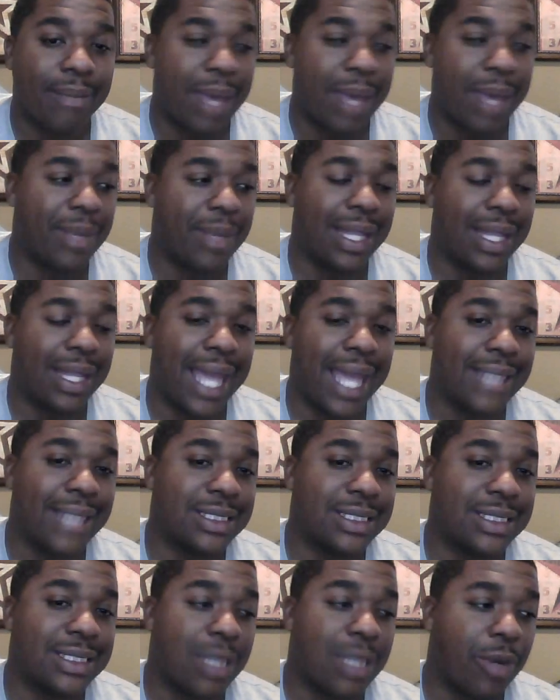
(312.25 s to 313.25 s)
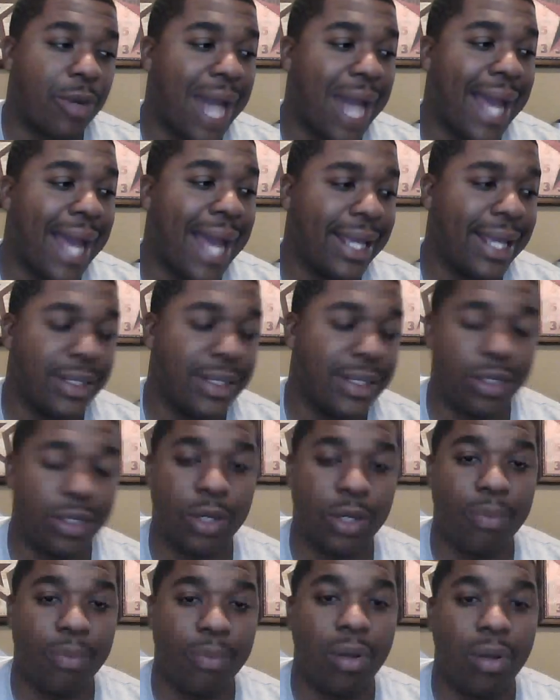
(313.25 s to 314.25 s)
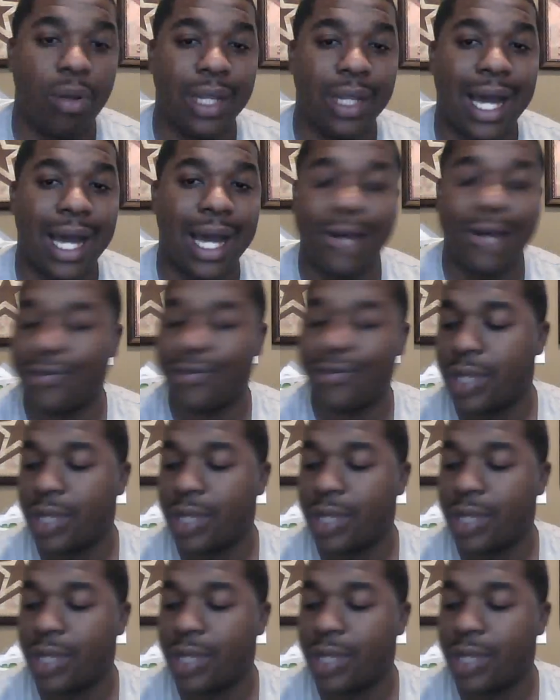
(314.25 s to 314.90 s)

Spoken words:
maybe a late summer night. You could pull it off.